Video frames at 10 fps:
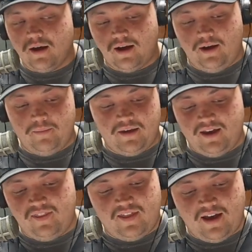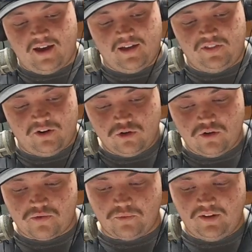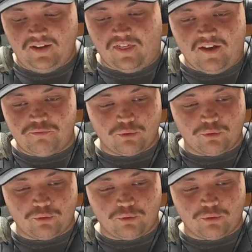And they're just they've